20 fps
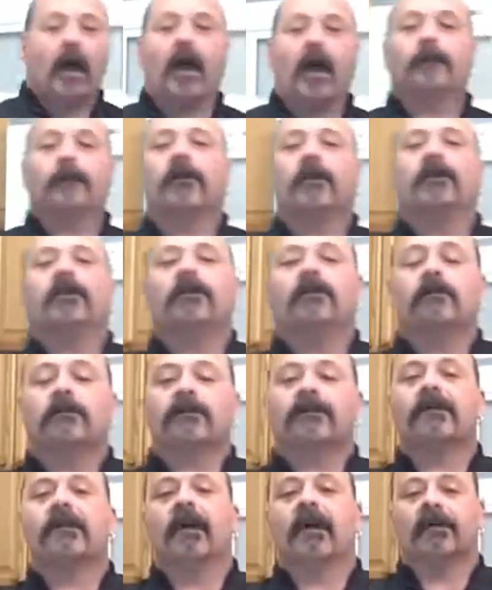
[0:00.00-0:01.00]
I'm going to
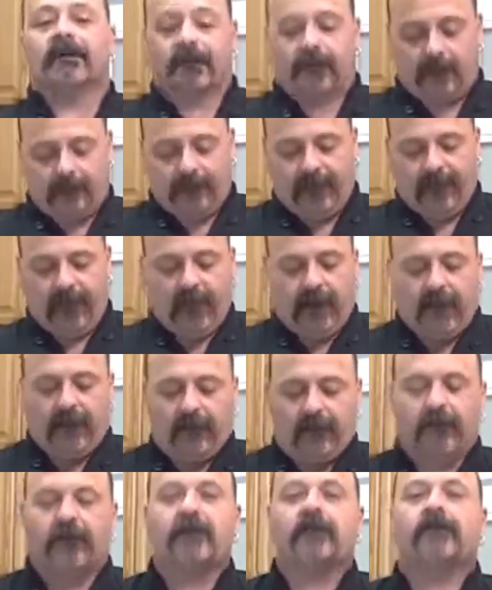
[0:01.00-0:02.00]
use this.
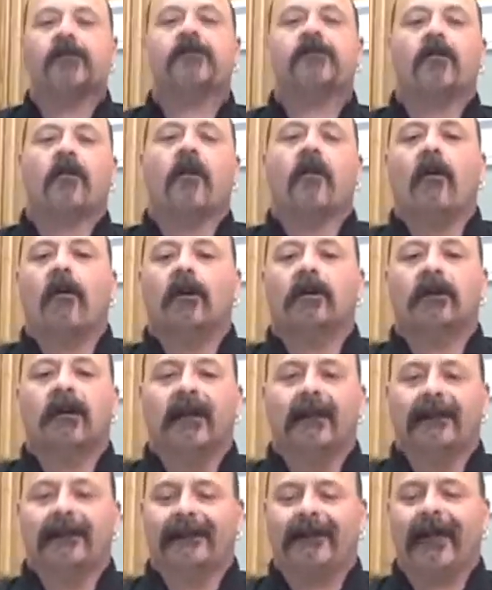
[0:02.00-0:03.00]
This is called
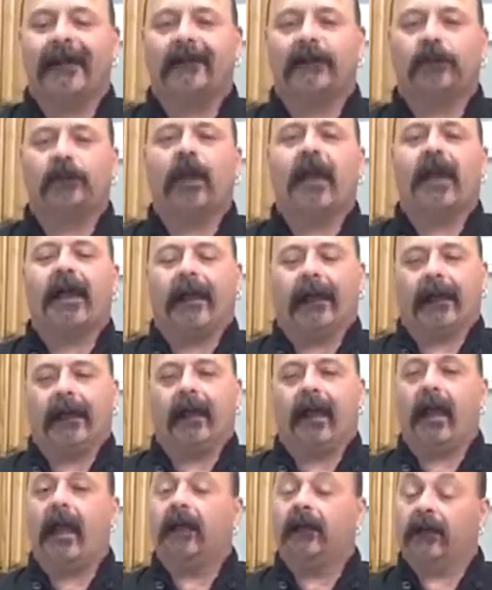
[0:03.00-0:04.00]
Doenjang,
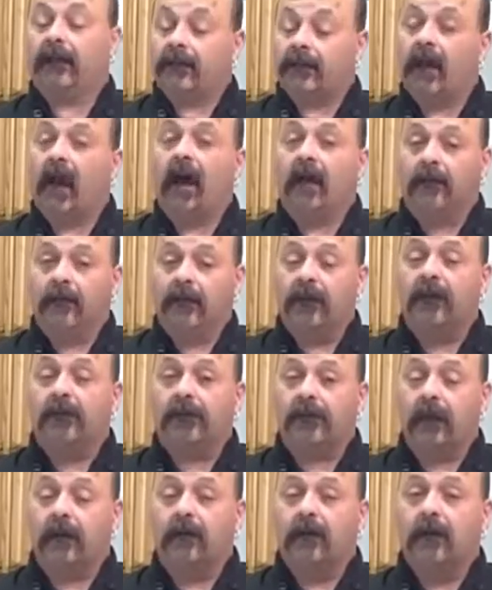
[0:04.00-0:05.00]
and it's not
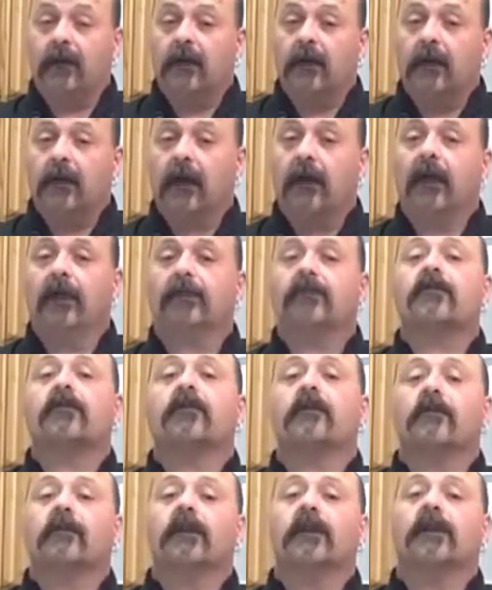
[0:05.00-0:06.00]
miso, it's
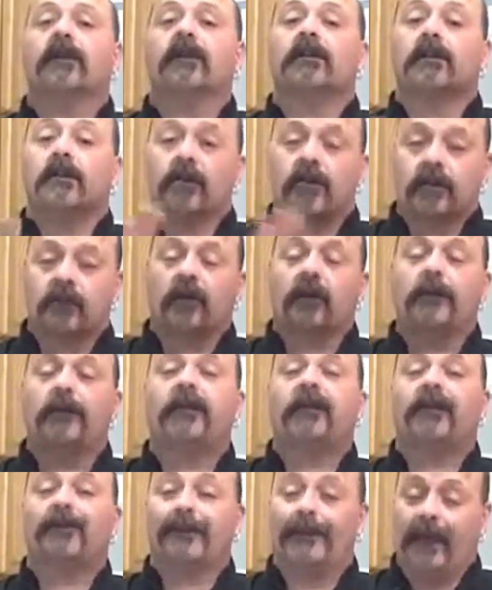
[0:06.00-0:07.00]
Korean
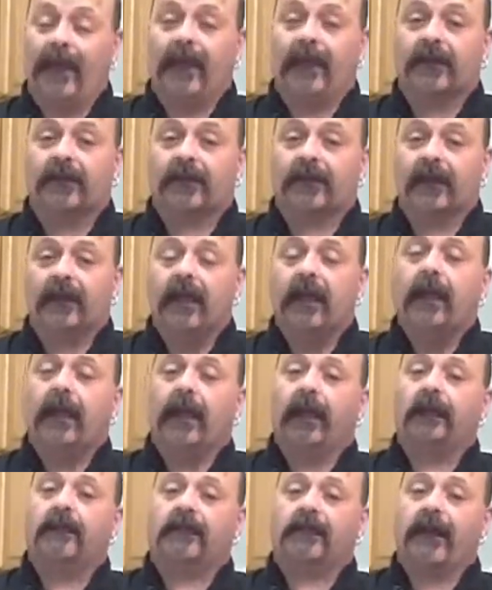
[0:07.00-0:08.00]
soybean paste.
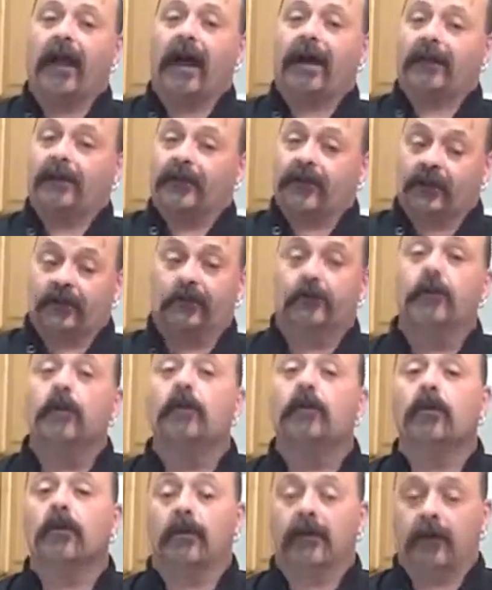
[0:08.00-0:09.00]
It's not as
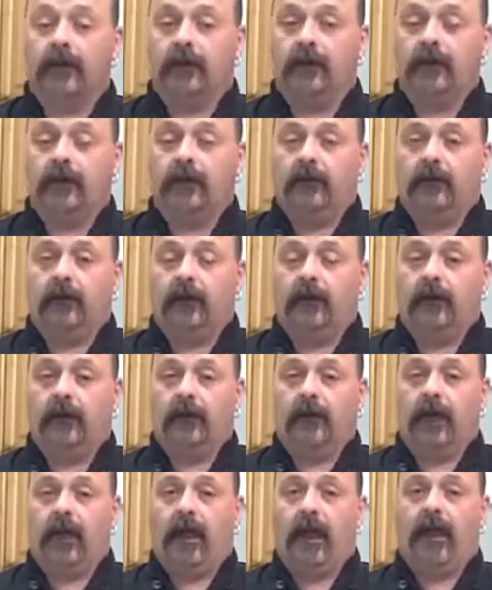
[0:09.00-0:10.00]
smooth
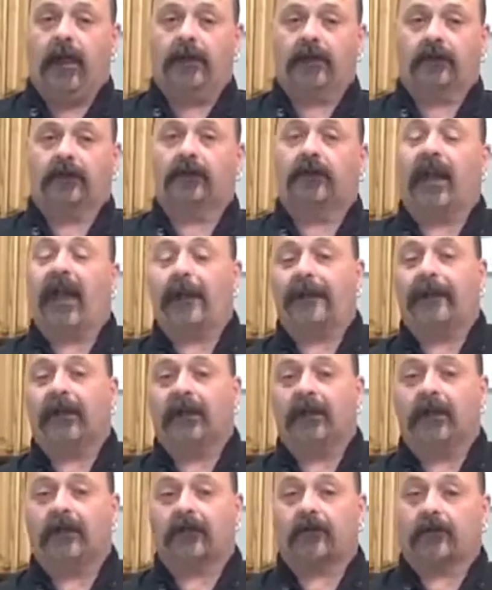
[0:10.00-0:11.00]
as
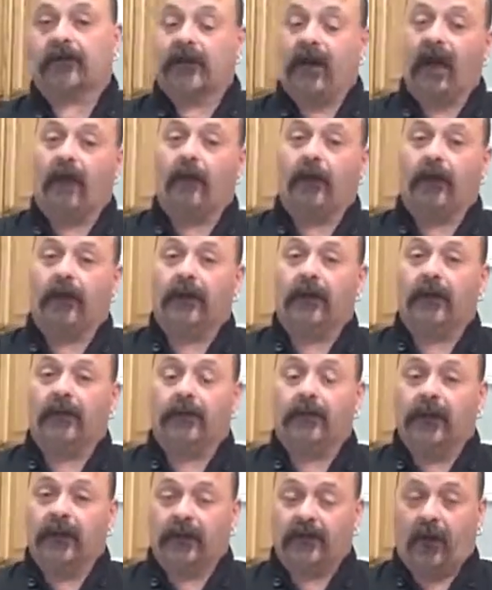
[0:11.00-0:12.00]
Japanese or Taiwanese
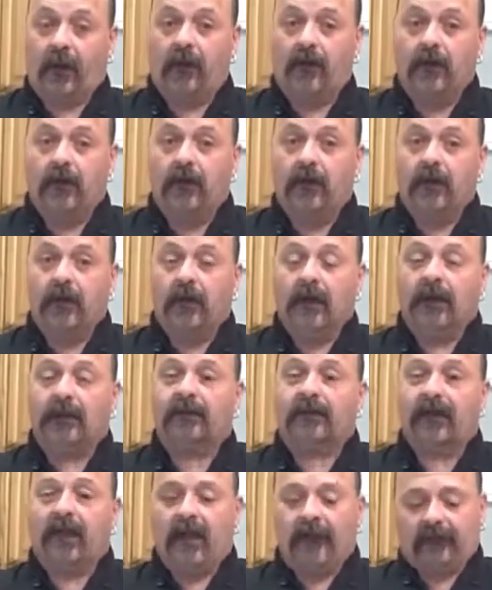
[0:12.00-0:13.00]
miso.
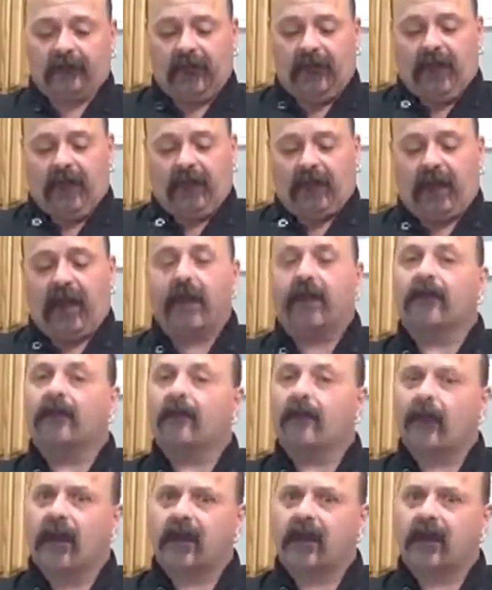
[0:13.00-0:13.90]
It's left kind of